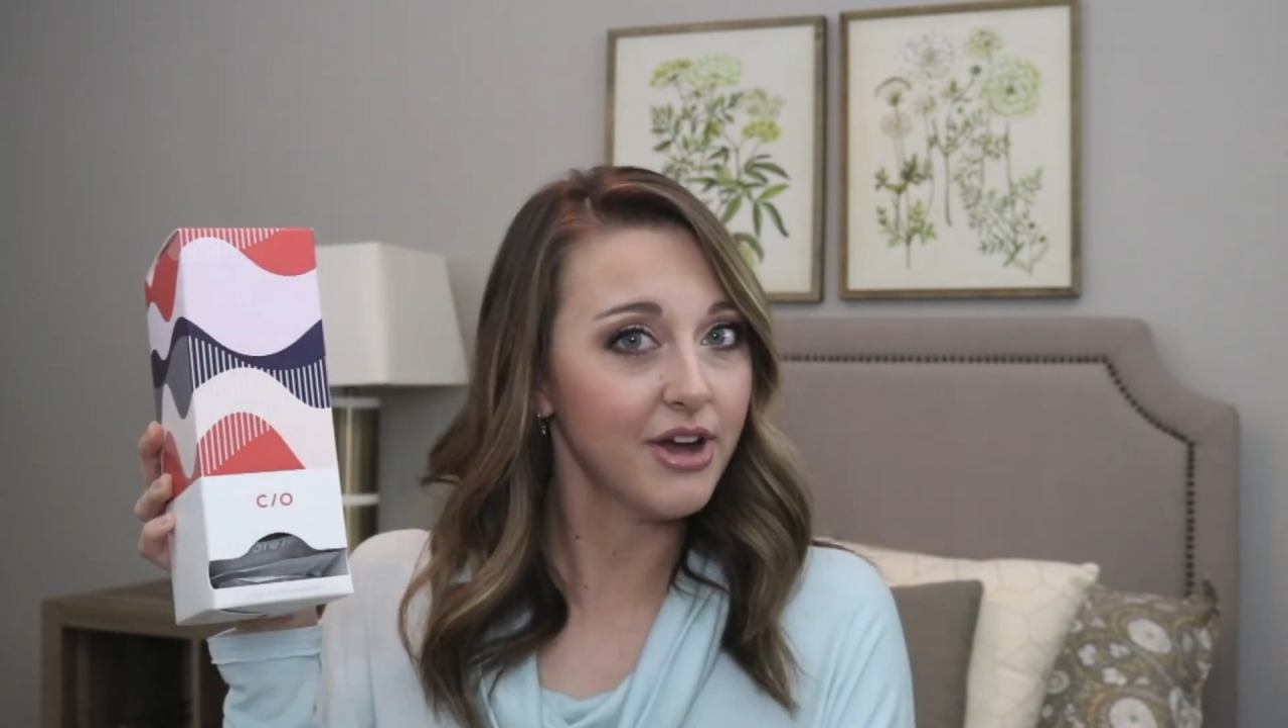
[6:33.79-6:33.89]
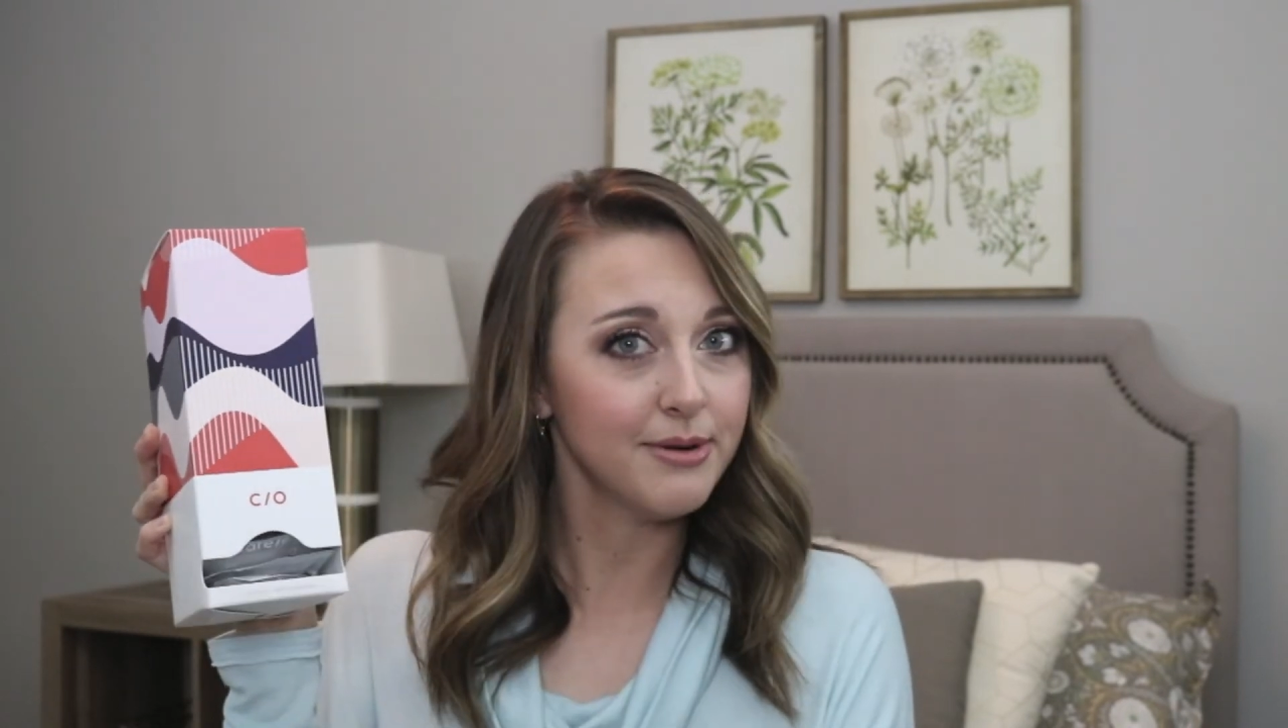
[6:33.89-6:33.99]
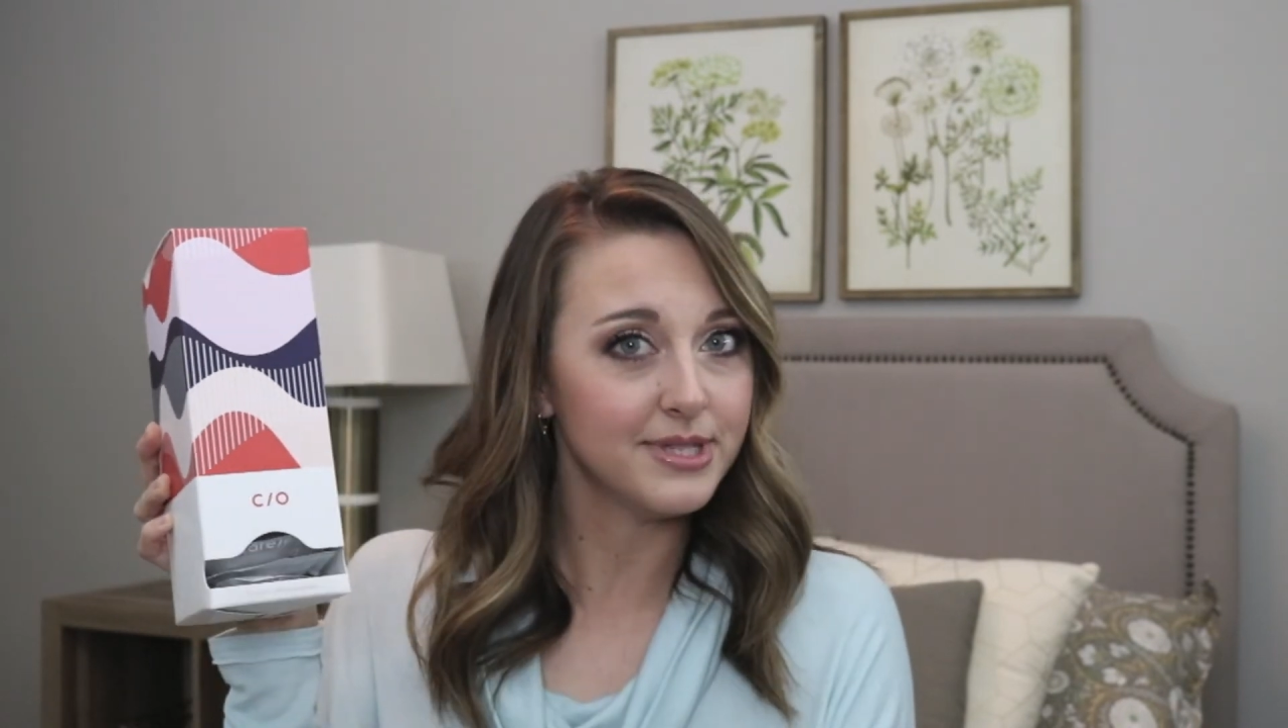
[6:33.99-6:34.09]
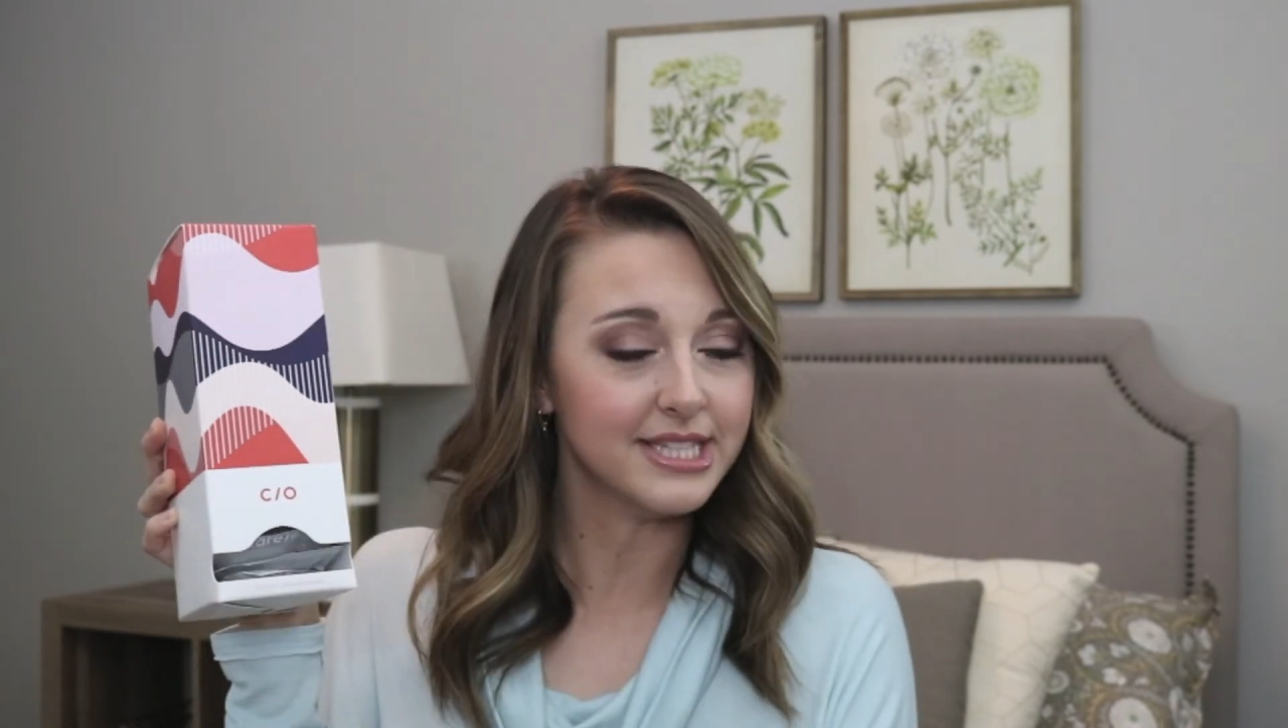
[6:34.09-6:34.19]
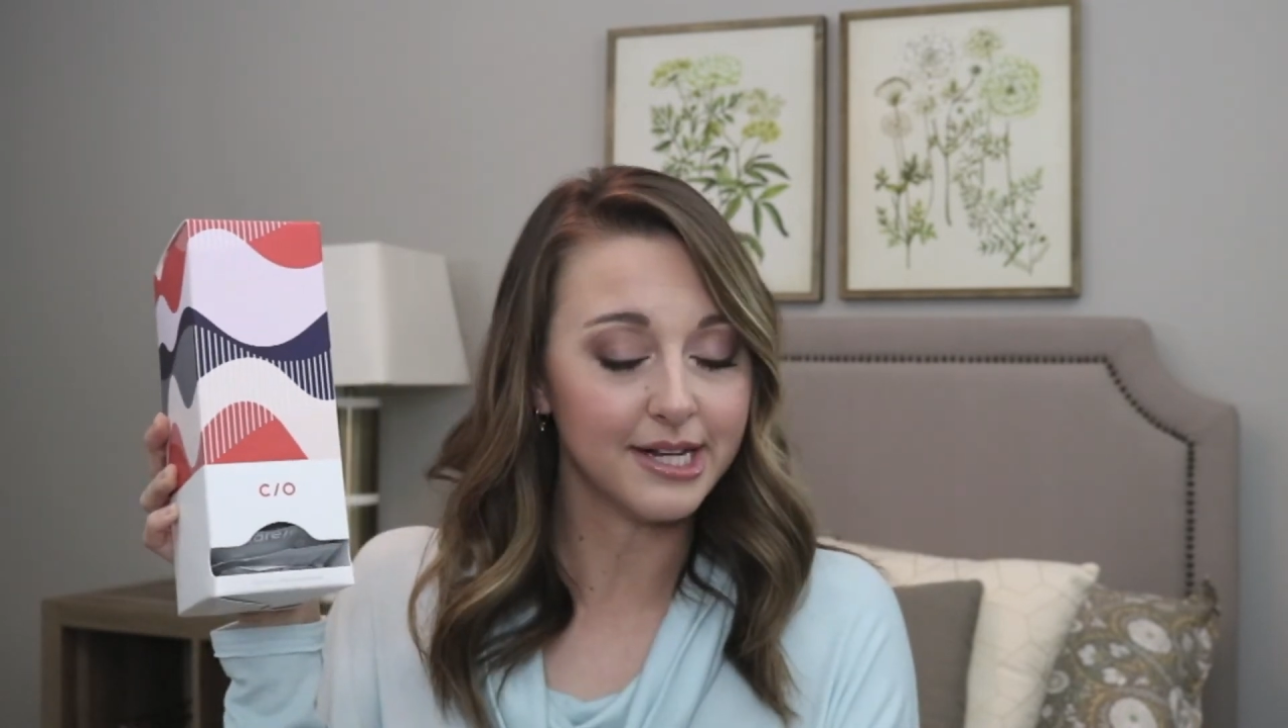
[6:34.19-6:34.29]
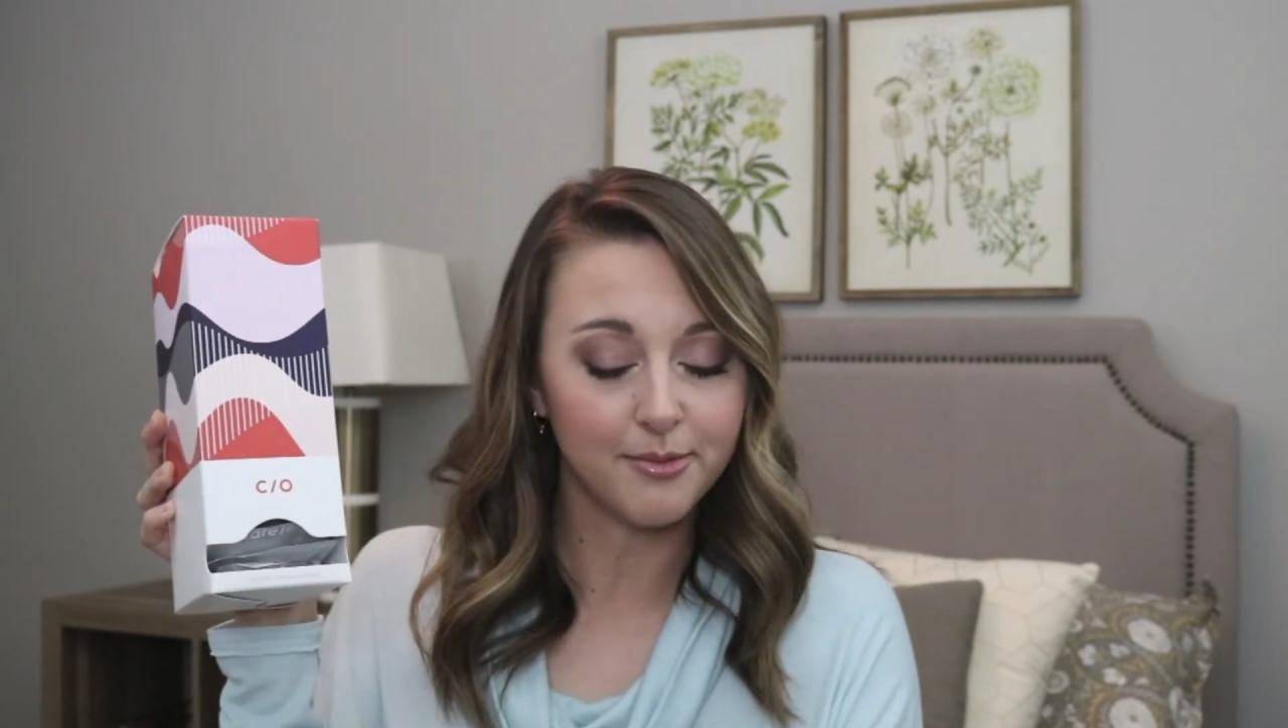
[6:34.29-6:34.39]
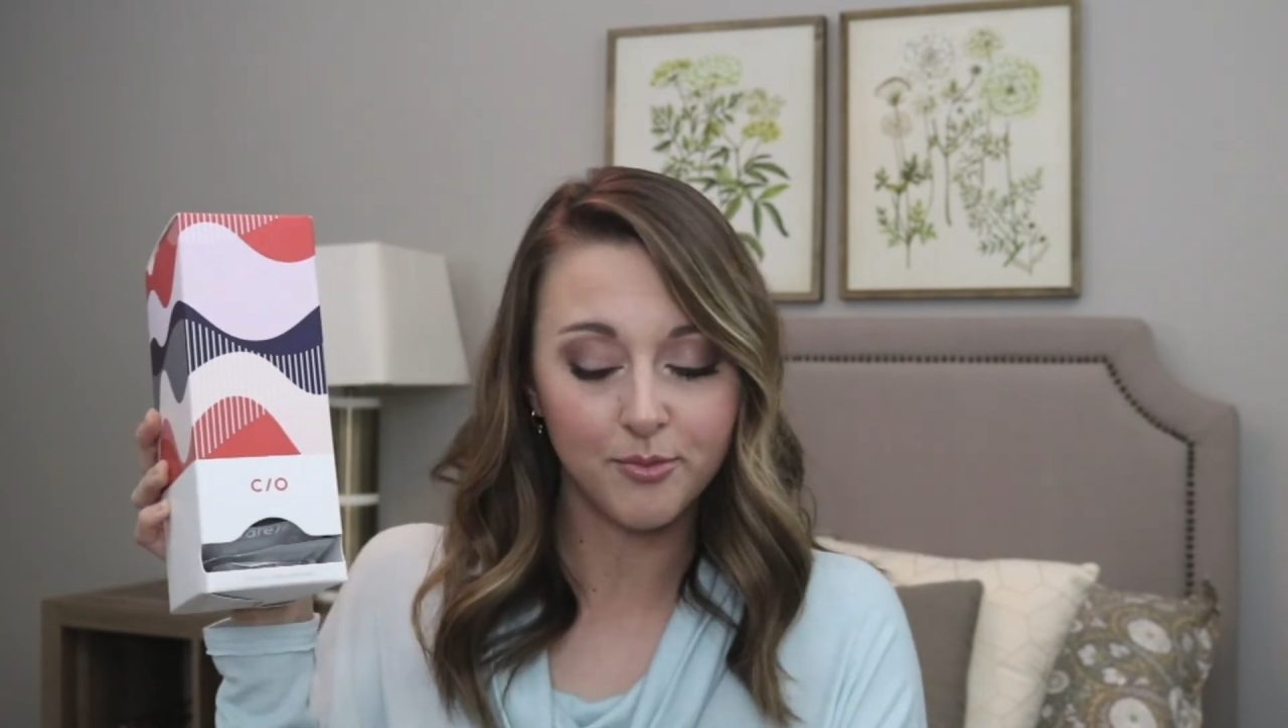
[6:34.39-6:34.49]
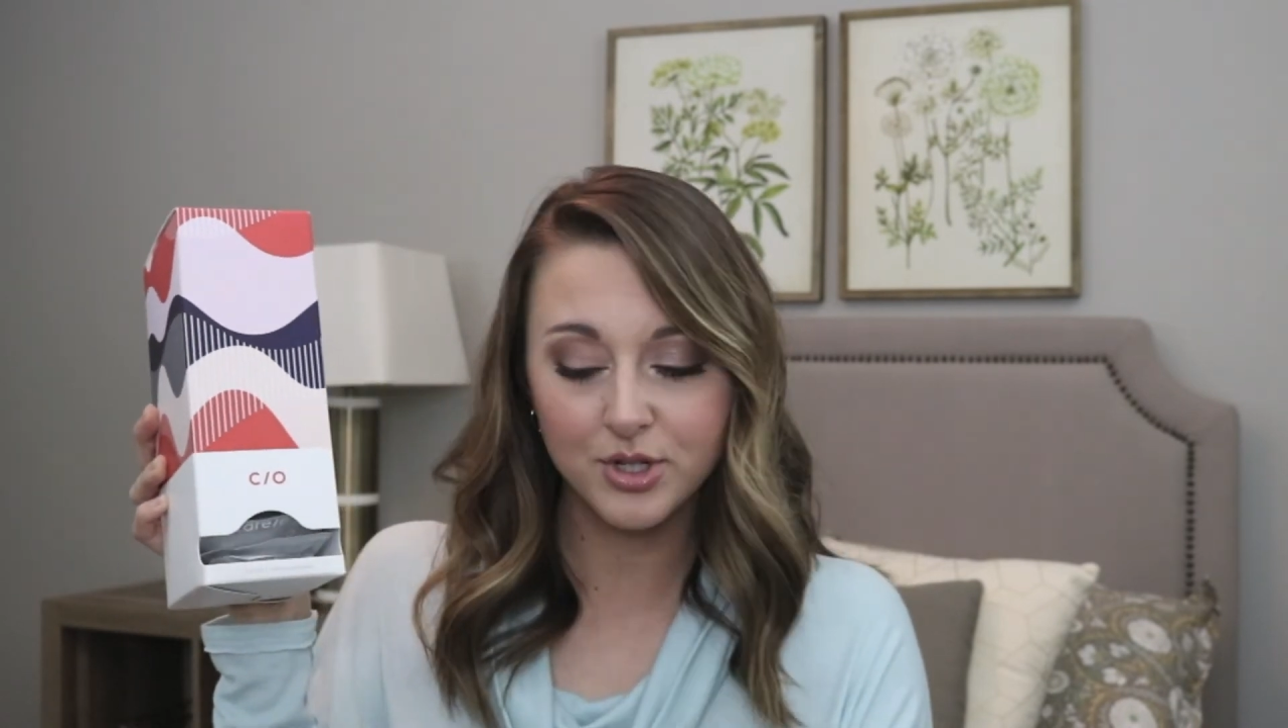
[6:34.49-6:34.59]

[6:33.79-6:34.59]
vitamins in them,